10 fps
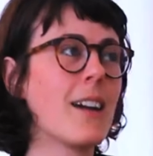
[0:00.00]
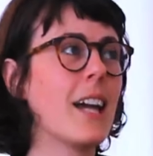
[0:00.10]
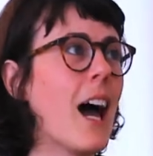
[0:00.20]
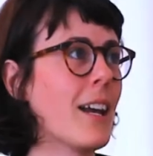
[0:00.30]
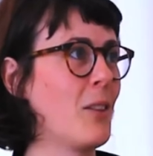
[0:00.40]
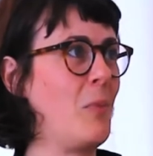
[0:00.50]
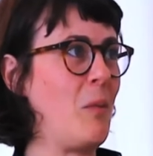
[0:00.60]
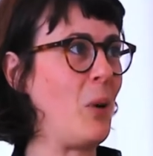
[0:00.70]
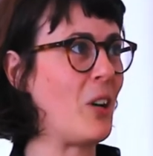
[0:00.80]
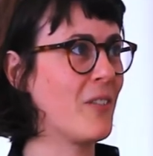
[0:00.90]
God, I'd be
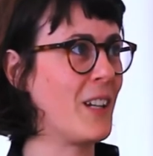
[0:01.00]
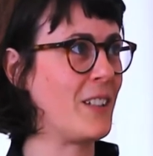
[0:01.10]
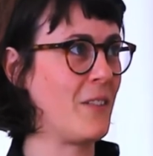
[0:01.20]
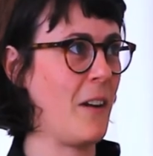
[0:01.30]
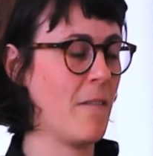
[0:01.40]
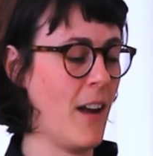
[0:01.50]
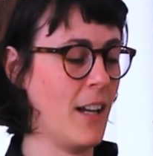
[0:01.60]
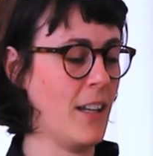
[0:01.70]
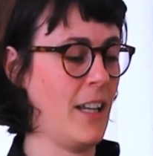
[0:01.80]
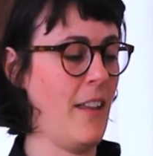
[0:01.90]
perfect if I finally,